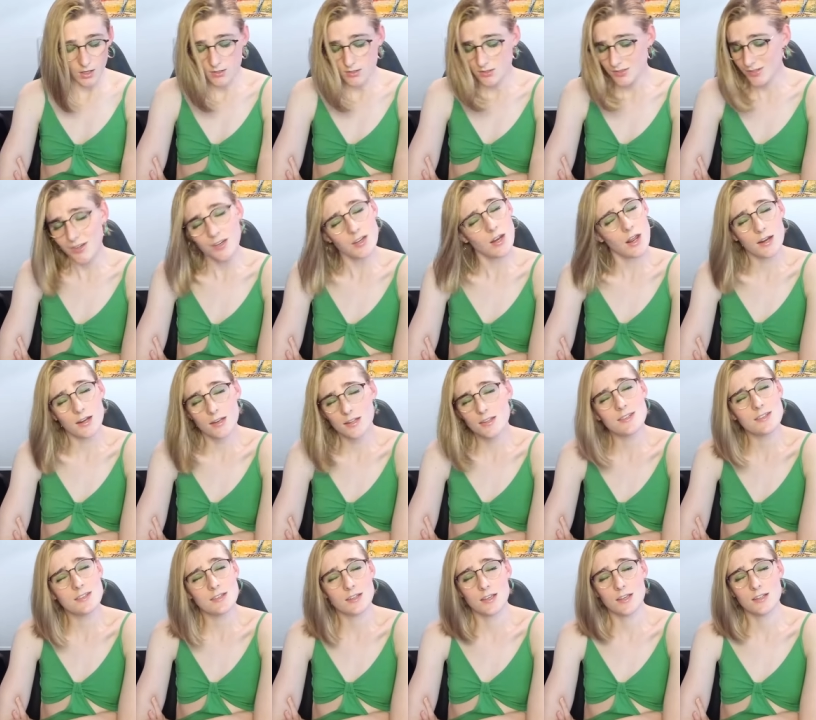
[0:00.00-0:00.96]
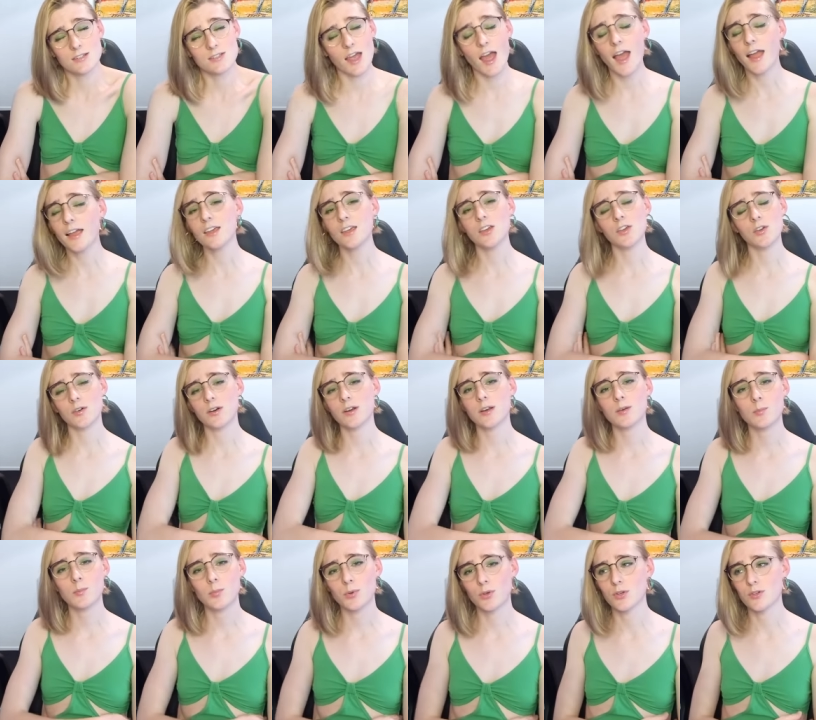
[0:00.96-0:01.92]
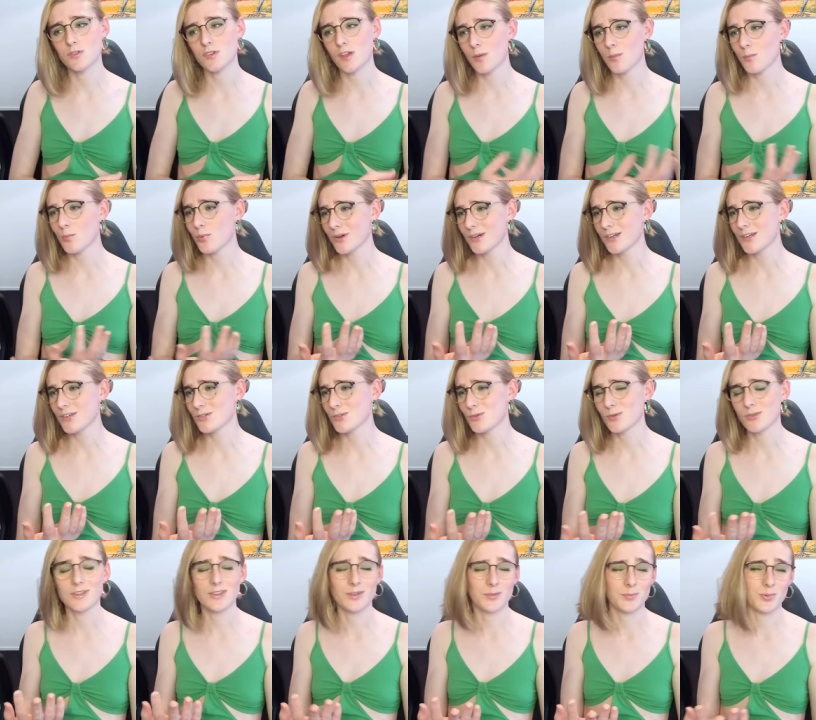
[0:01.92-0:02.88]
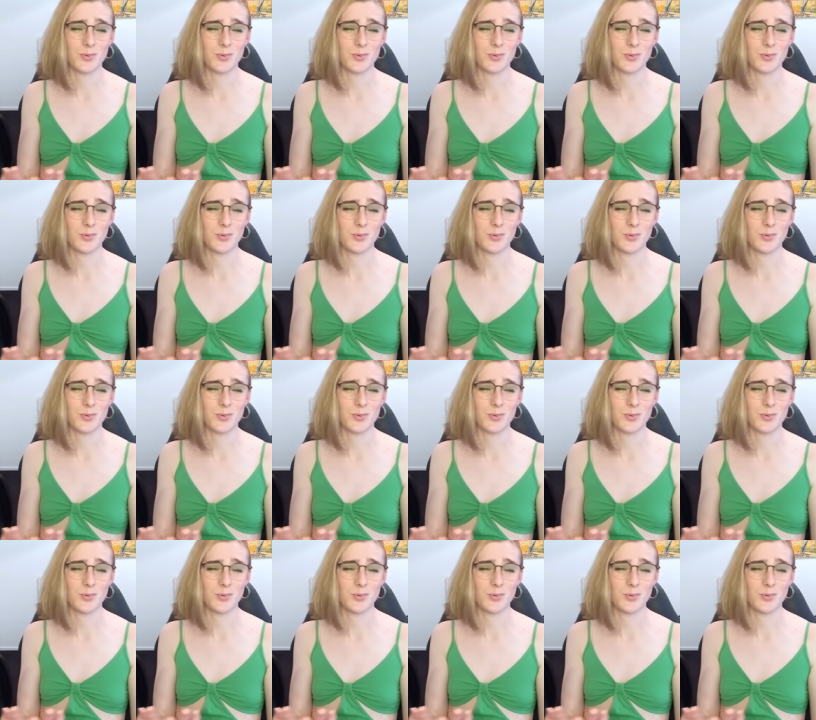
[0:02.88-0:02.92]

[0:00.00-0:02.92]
It's an, and it's it's accurate because I'm pretty sure that the